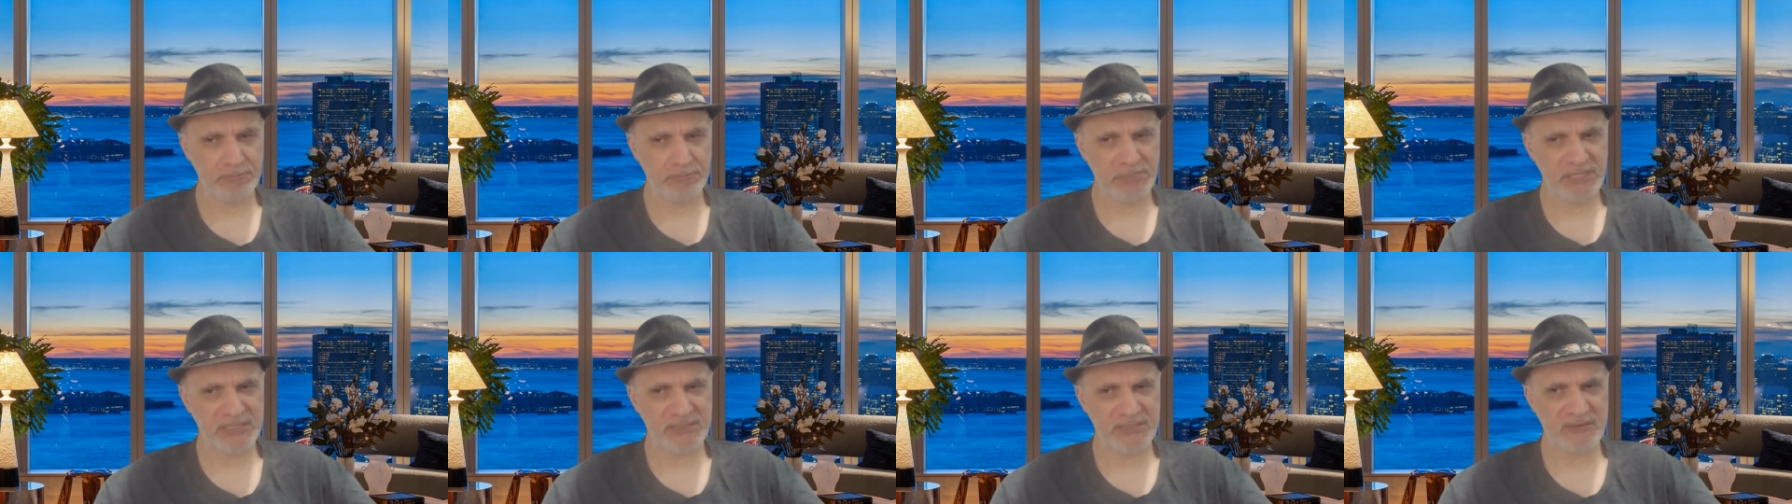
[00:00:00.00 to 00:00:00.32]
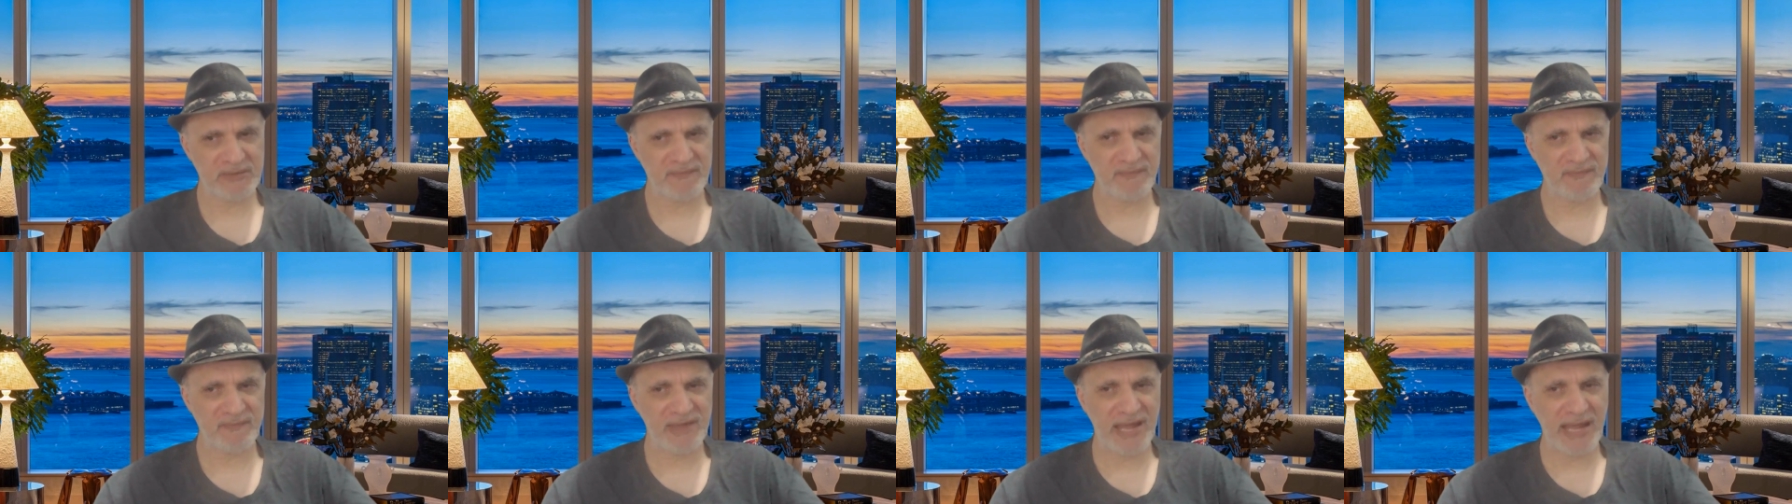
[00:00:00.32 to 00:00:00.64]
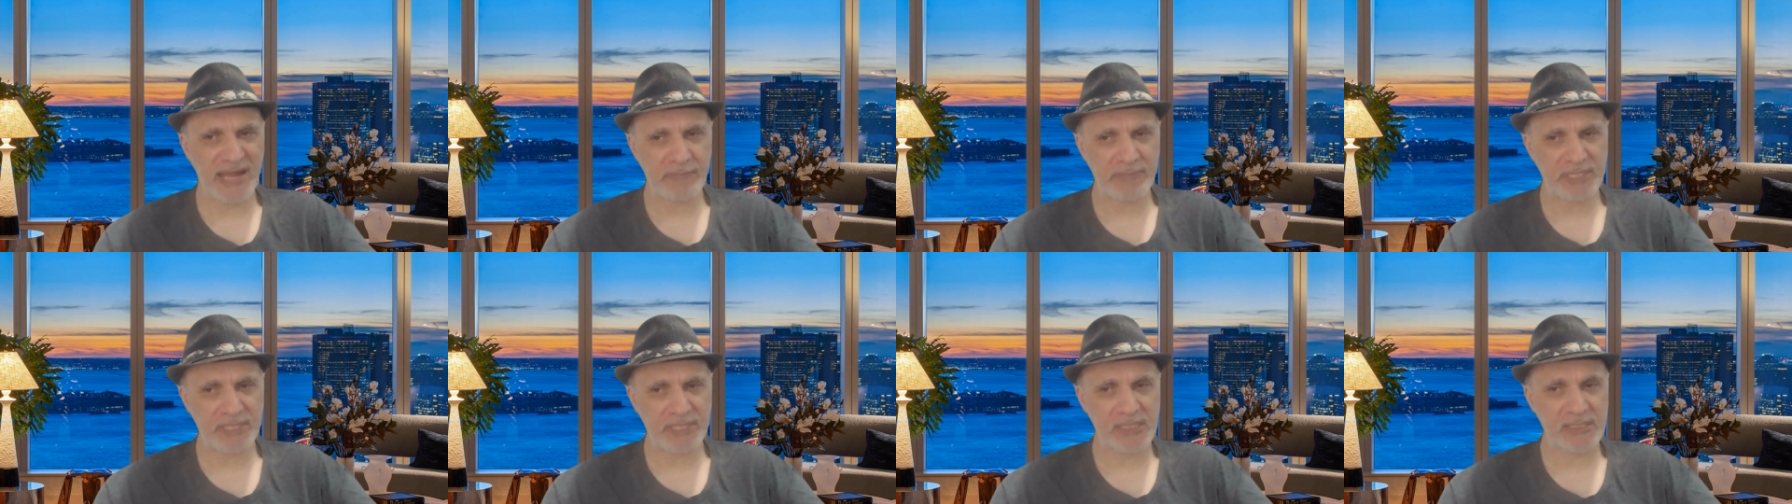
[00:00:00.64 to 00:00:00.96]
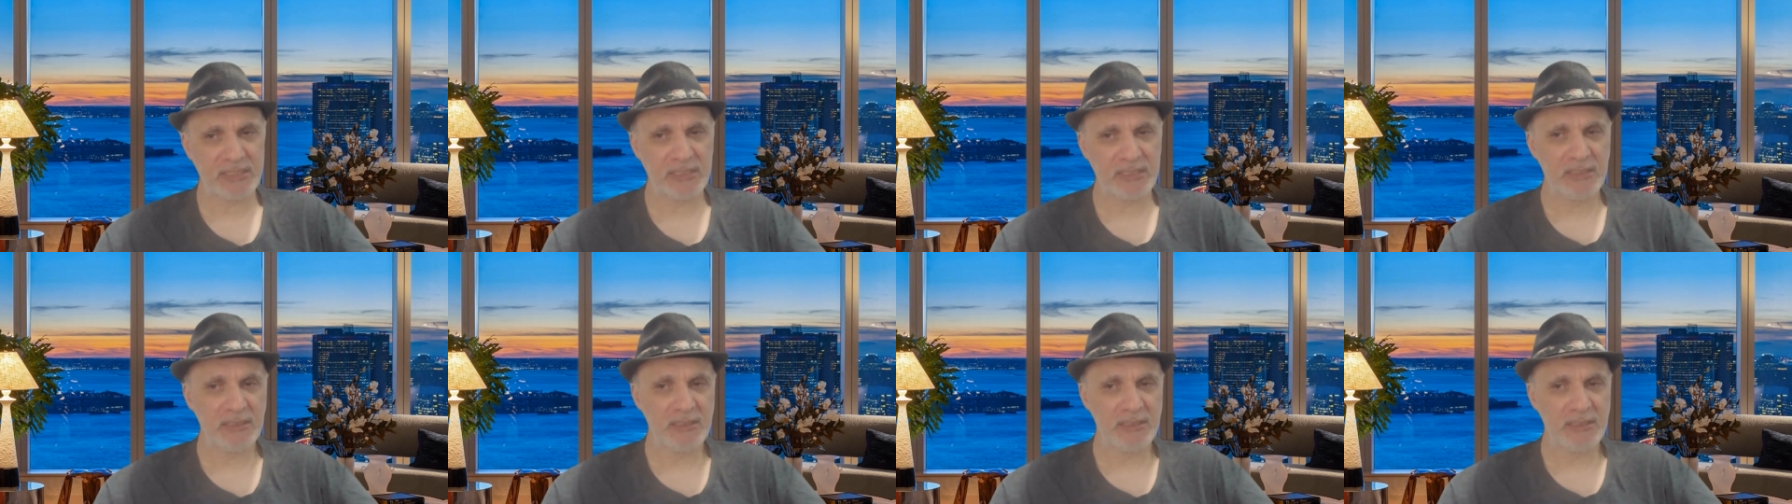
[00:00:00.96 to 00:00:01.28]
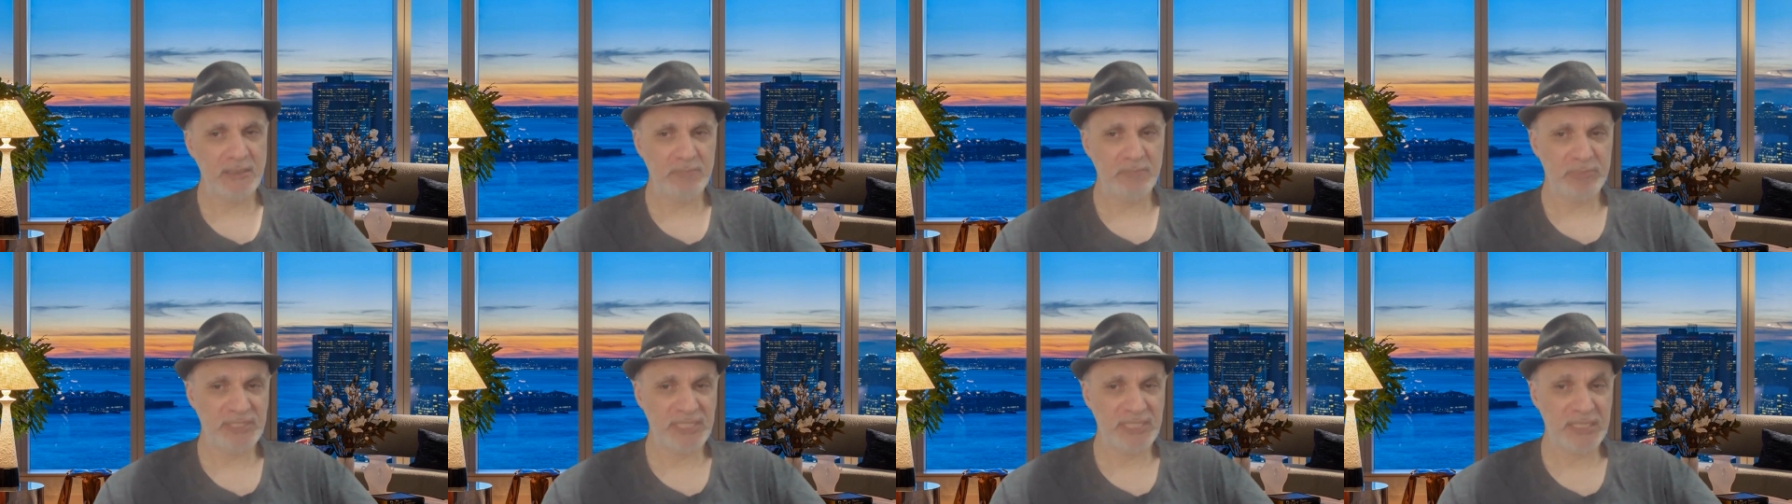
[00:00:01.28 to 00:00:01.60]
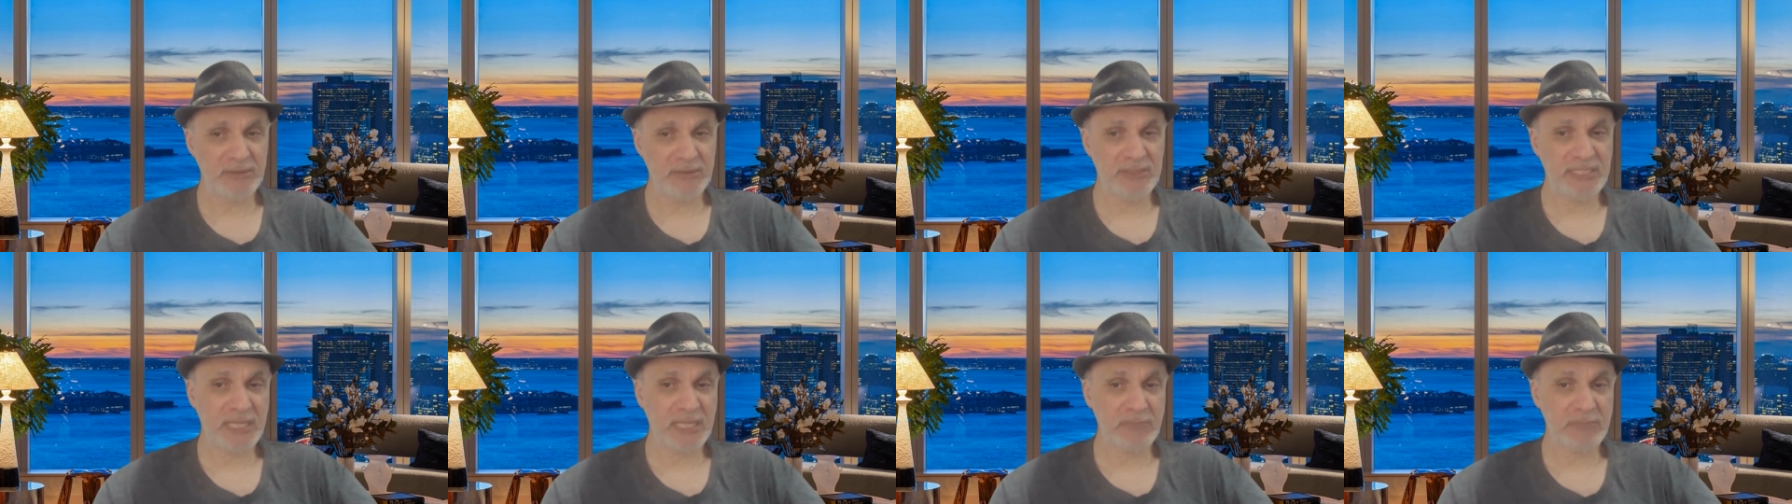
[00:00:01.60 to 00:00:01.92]
piece of fabric but
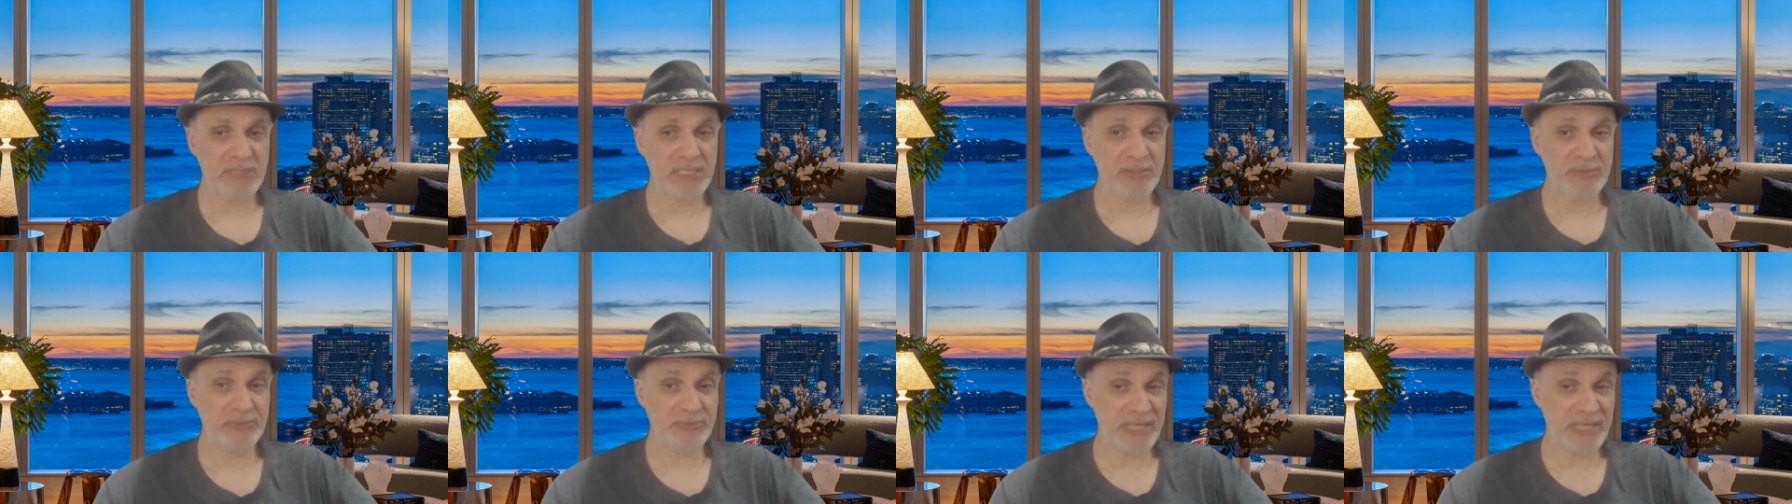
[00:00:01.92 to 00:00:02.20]
then you can be